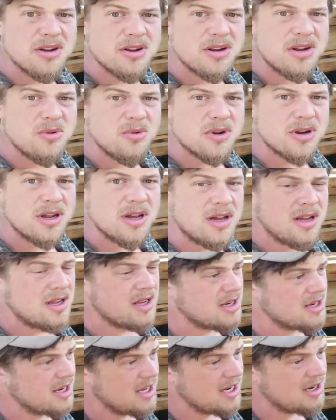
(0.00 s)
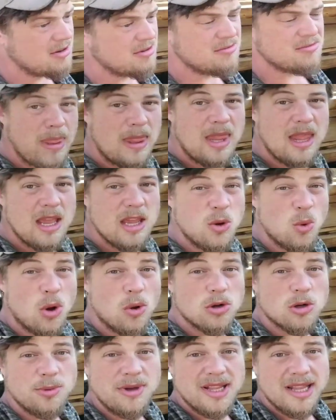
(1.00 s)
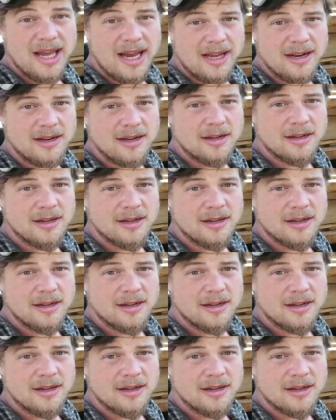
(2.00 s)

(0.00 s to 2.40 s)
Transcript: a new one. Now, you want it to be light.